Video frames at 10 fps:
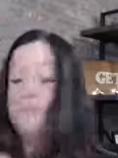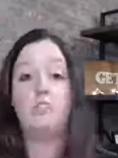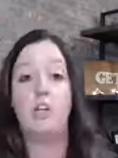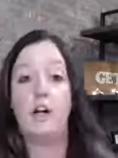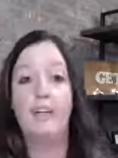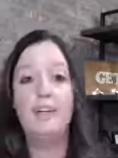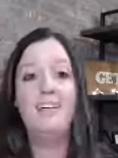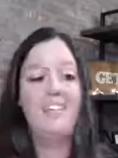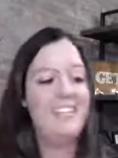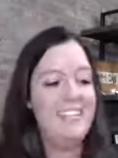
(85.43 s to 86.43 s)
sorry,
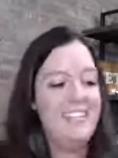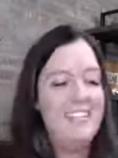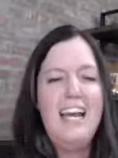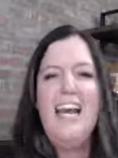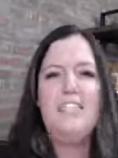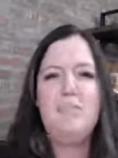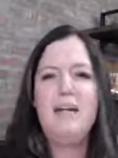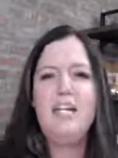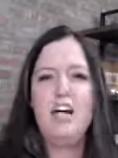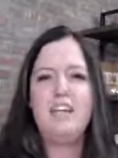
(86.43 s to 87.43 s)
it's been
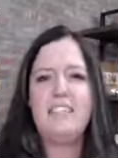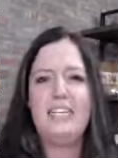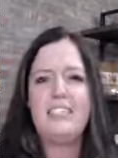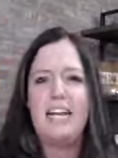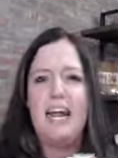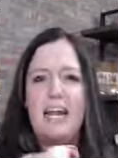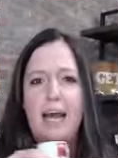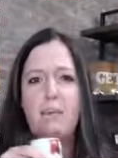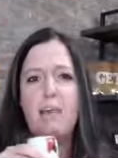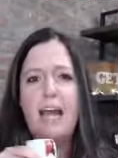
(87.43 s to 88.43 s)
a long day today.
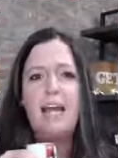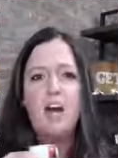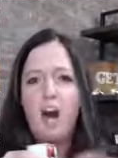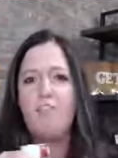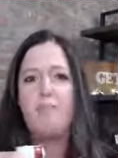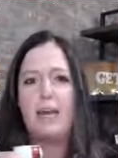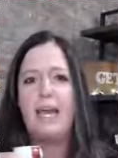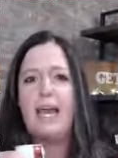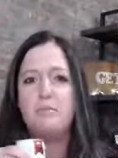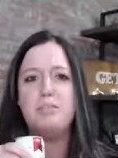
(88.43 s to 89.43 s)
I'm like off my
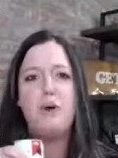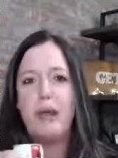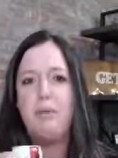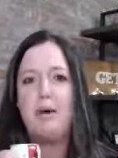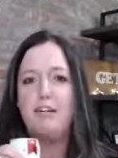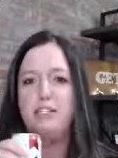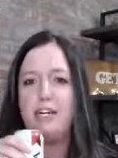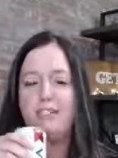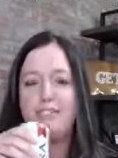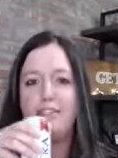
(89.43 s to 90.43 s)
game, so I
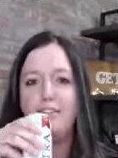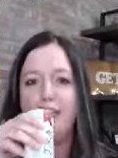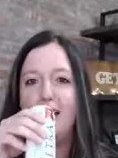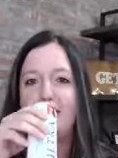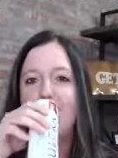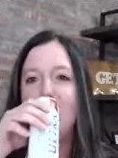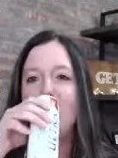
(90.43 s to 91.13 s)
apologize in advance.